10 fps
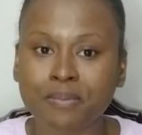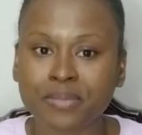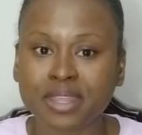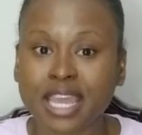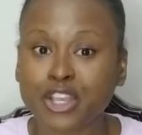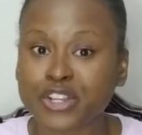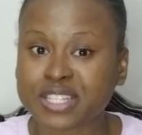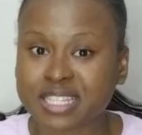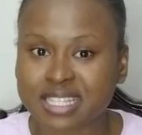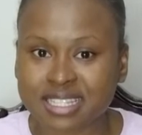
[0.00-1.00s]
get your
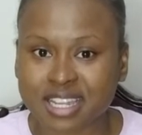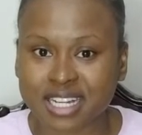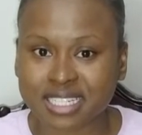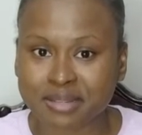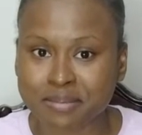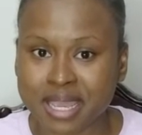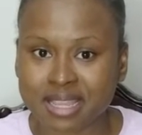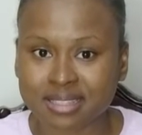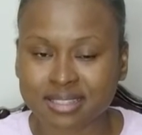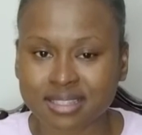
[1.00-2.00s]
seed starting
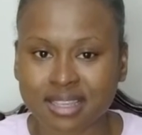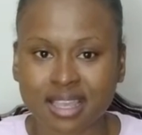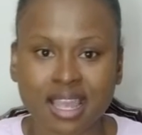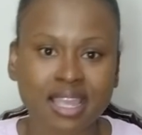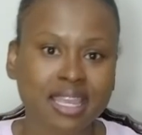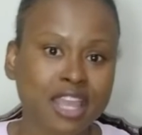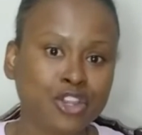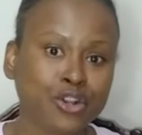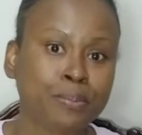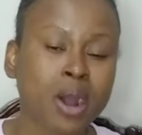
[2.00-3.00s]
mix, get
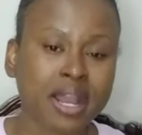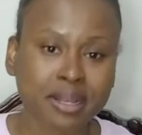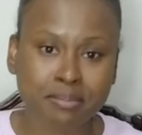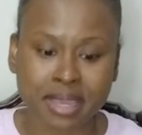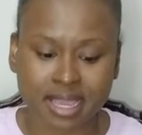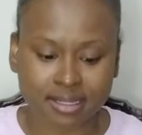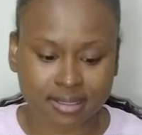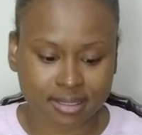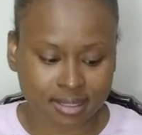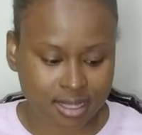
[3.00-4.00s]
your potting
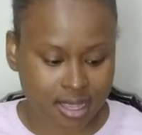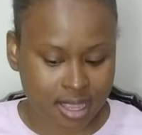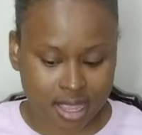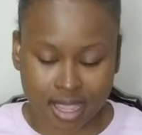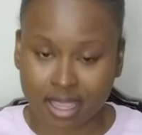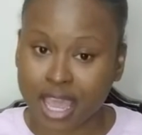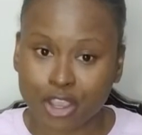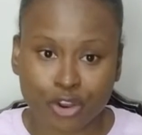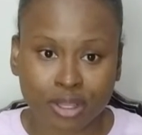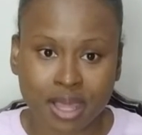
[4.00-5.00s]
mix, get
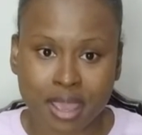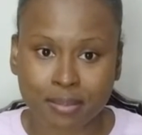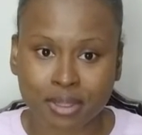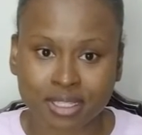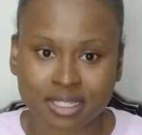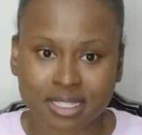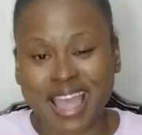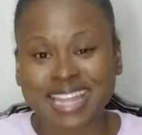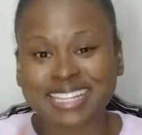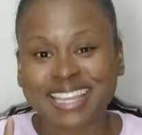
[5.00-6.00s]
your labels,
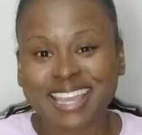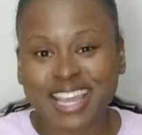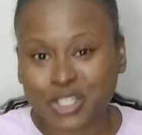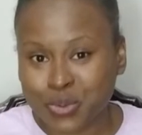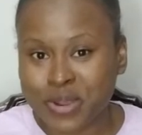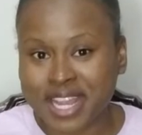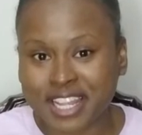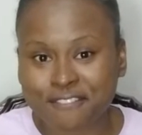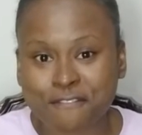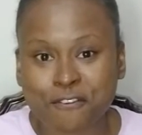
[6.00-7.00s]
and get
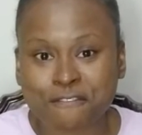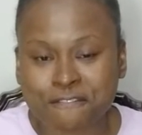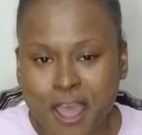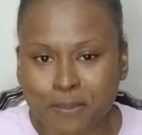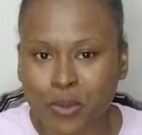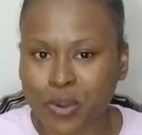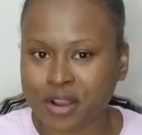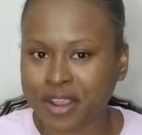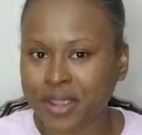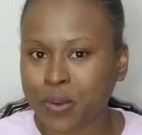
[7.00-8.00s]
ready for
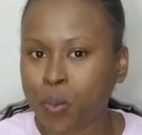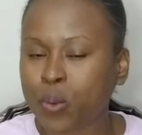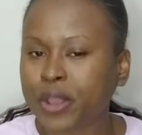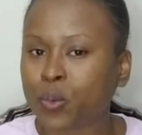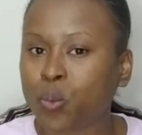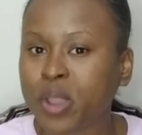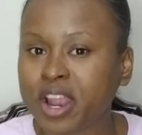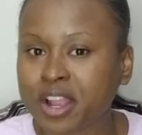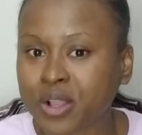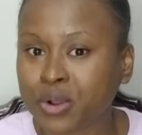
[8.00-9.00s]
February when
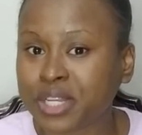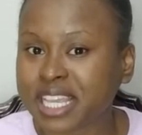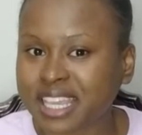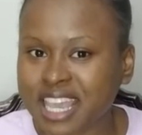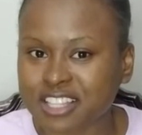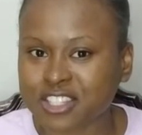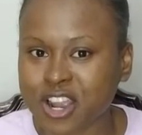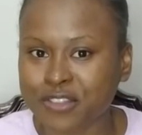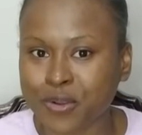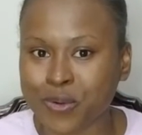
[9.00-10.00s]
we're going to
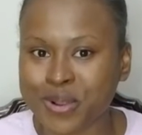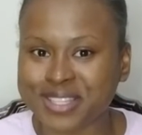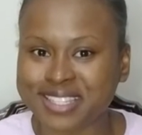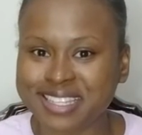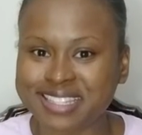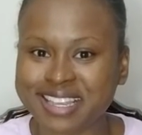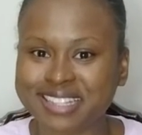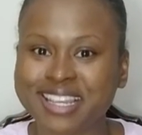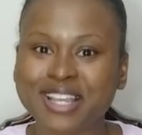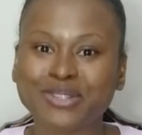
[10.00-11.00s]
kickstart the growing
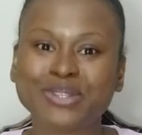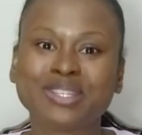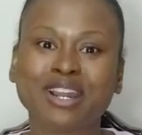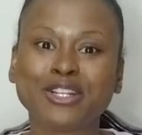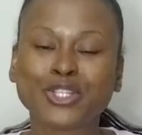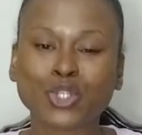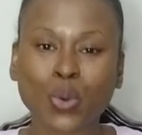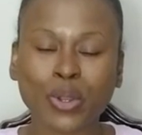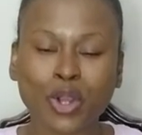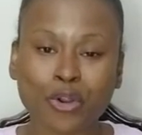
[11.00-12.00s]
season to start
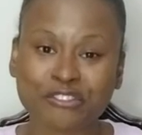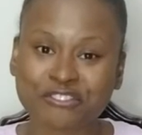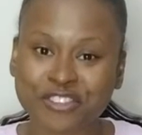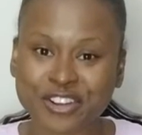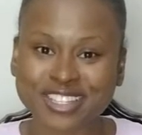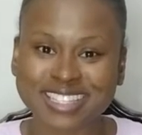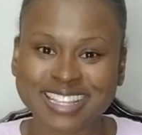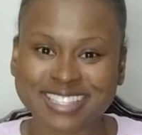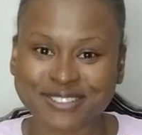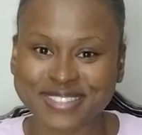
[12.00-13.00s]
sowing our first
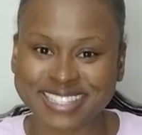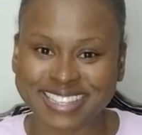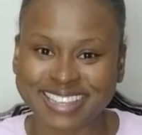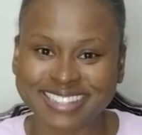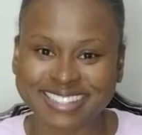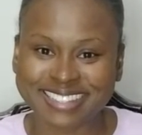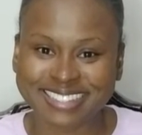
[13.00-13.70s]
sets of seeds.